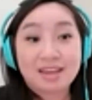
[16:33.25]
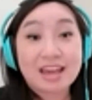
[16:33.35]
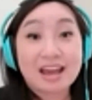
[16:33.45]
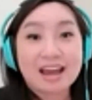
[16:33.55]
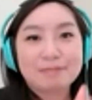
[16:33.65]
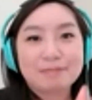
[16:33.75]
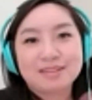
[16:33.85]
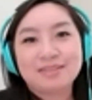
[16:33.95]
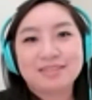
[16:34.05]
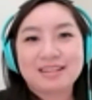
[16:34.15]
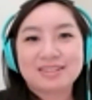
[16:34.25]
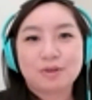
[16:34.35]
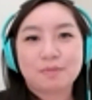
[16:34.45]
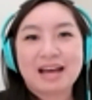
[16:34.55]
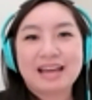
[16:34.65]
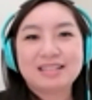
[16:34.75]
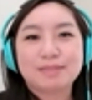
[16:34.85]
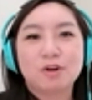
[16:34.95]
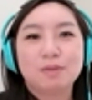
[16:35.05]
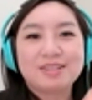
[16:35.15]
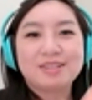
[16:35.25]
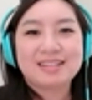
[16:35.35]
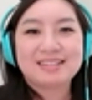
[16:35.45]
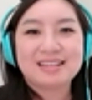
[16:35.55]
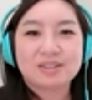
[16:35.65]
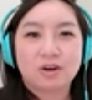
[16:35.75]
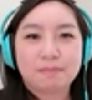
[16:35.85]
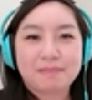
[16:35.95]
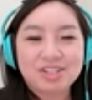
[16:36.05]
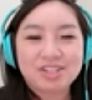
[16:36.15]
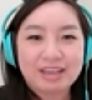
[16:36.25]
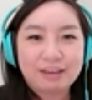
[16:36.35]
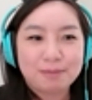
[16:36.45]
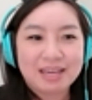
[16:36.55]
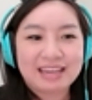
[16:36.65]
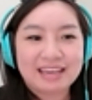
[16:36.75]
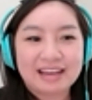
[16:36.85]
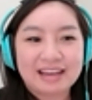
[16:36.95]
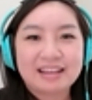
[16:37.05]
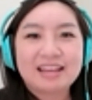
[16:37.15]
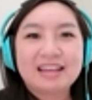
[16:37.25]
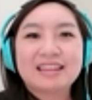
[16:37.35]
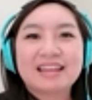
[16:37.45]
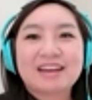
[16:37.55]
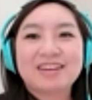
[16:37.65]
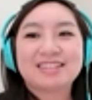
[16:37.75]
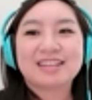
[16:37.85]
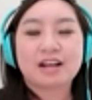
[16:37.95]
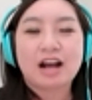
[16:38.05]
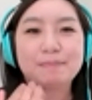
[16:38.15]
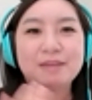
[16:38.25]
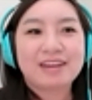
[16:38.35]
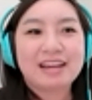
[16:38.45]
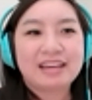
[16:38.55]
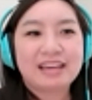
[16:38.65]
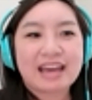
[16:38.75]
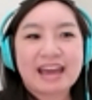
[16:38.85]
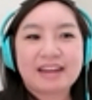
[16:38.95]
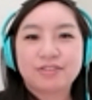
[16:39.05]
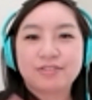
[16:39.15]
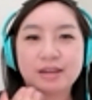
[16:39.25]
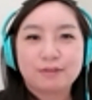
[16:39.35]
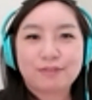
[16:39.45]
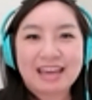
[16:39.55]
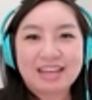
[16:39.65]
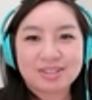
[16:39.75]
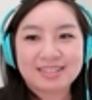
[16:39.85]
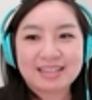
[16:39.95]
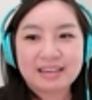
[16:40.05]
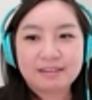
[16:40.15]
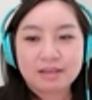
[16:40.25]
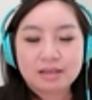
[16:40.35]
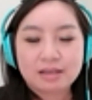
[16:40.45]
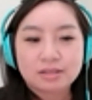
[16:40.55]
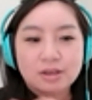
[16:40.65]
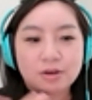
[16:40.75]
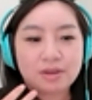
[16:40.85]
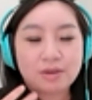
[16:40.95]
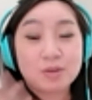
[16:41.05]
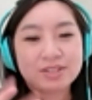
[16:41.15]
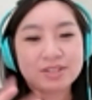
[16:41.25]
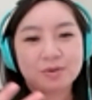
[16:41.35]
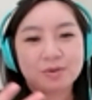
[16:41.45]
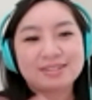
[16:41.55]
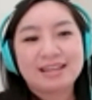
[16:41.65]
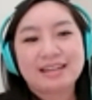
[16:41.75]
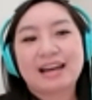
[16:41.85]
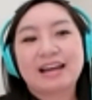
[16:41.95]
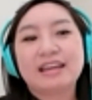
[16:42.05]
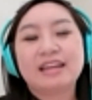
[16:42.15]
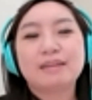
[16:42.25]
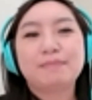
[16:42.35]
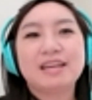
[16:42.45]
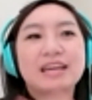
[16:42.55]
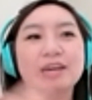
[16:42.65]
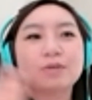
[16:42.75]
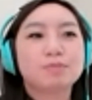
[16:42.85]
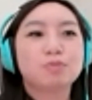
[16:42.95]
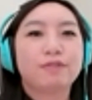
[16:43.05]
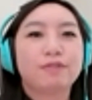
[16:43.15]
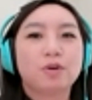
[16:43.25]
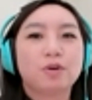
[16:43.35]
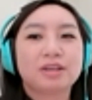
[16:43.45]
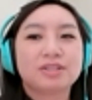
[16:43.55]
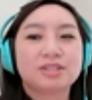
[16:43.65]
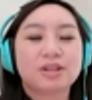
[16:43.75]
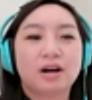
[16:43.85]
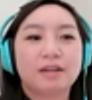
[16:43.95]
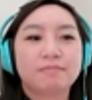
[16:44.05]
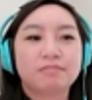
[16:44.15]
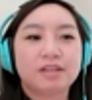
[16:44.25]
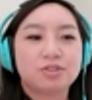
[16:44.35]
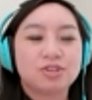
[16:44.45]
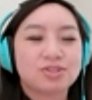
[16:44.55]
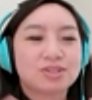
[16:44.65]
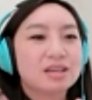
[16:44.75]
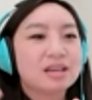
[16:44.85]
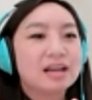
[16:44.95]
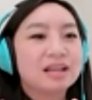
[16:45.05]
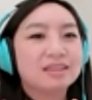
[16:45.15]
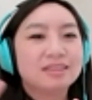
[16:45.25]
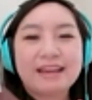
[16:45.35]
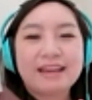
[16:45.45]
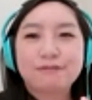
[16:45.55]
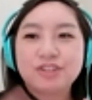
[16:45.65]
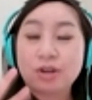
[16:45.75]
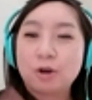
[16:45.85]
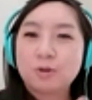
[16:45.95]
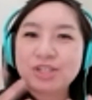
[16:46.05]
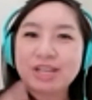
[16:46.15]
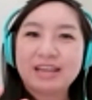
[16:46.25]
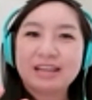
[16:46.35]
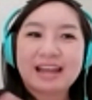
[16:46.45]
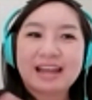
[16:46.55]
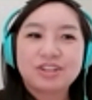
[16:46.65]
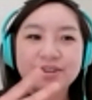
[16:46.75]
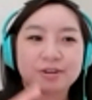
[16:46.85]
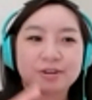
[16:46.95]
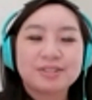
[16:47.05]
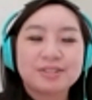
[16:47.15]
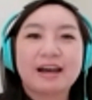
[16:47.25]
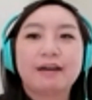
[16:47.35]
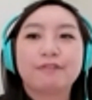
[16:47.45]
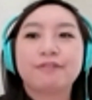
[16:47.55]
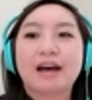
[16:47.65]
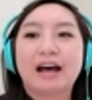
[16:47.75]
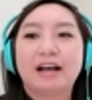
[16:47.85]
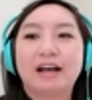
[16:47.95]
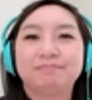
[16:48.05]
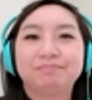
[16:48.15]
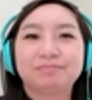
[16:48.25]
Yeah, absolutely. So, my small business is called Magic Cave Media. Now, it's a copywriting and creative agency. So, it wasn't always like that. In the beginning, it was more focused on, you know, just life coaching, that general stuff, um,